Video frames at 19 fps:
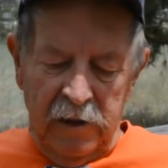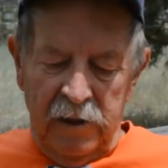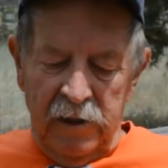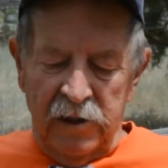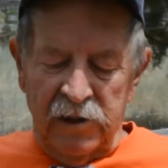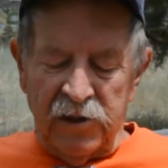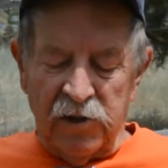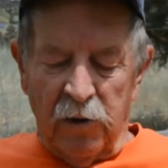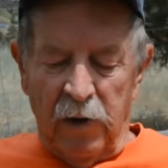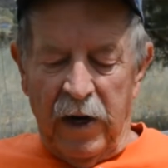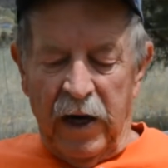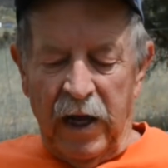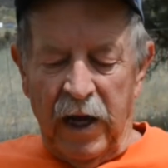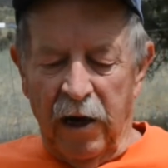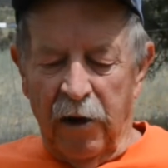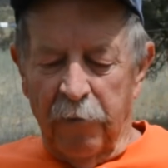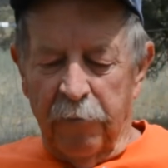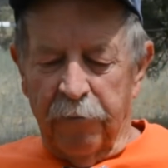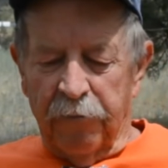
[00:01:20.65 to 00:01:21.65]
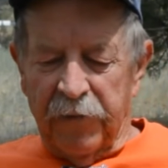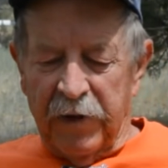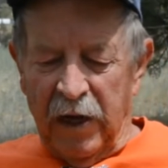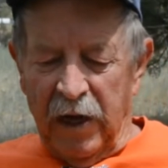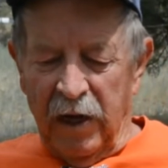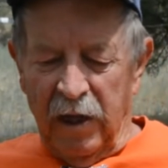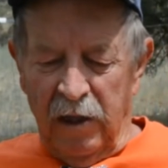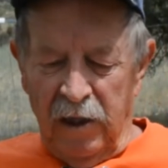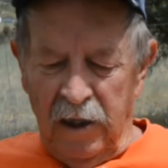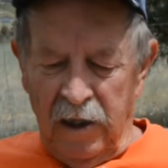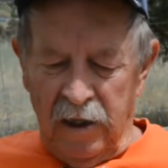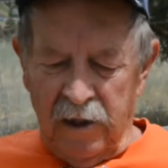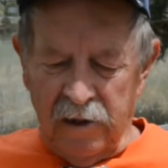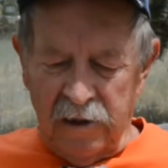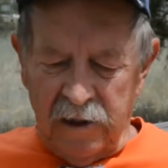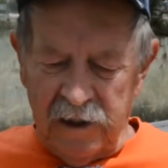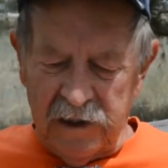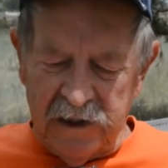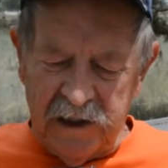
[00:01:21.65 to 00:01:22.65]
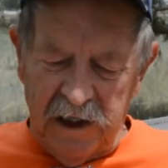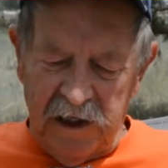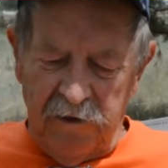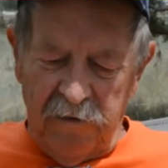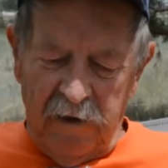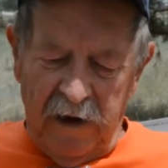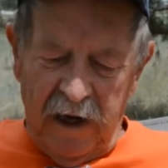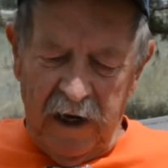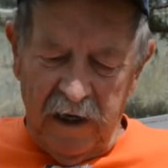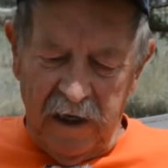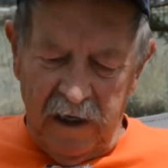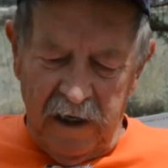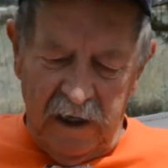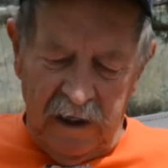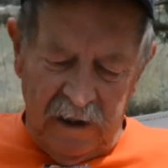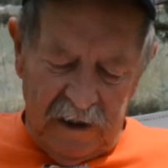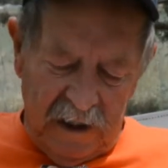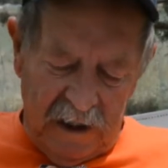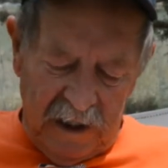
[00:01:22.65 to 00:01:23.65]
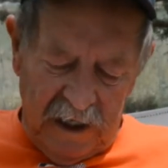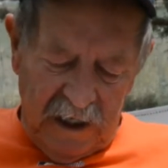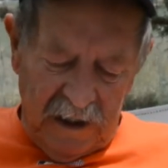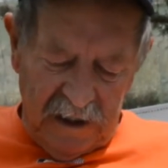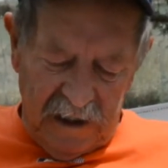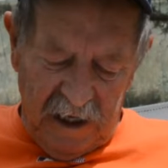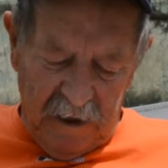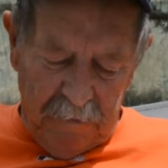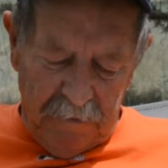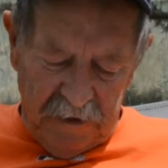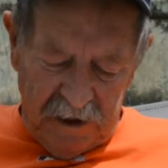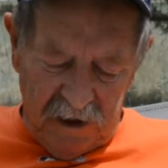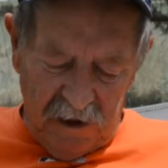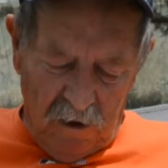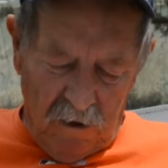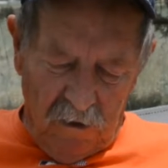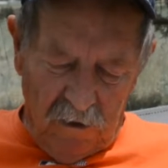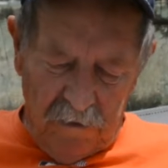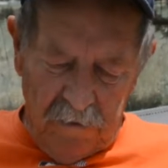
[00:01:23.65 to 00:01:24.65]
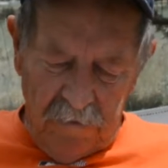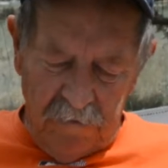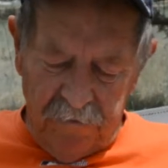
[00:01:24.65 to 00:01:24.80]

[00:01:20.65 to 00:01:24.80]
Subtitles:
So anyhow, I'll continue on. In today's episode,